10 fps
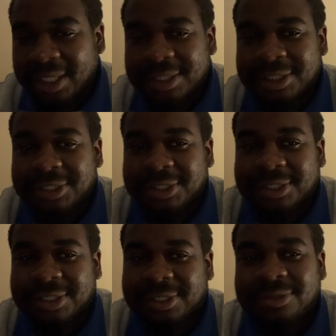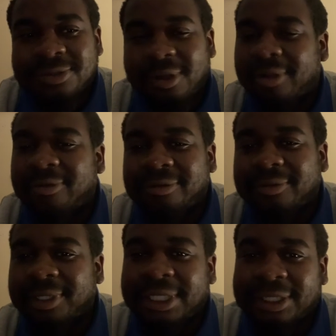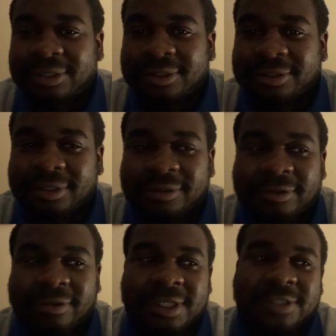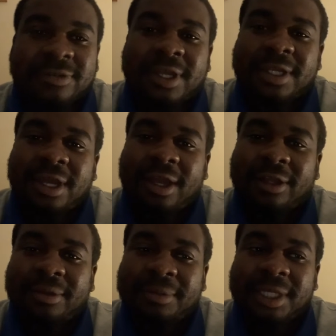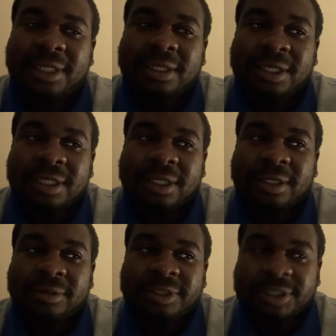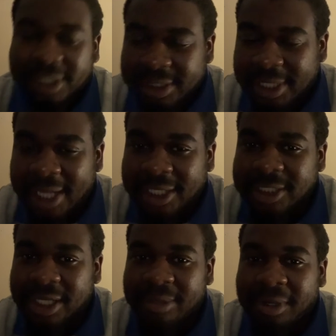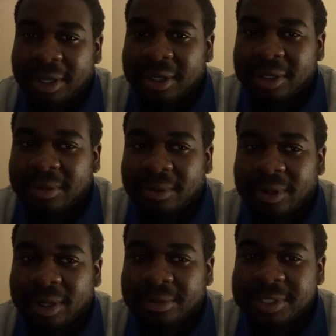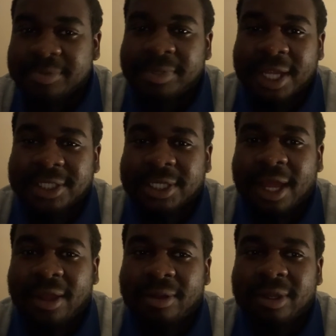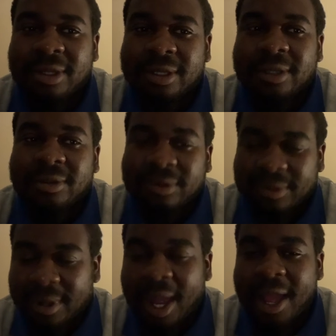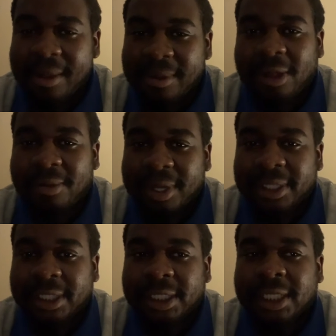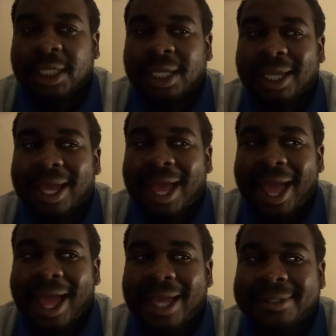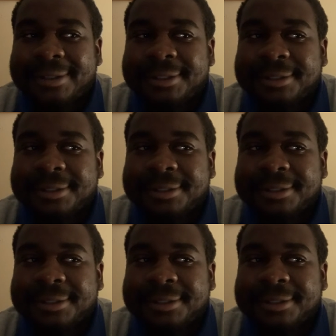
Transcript: just not really good for us right now. I mean, we just had a summer where we splashed out quite a lot of money. And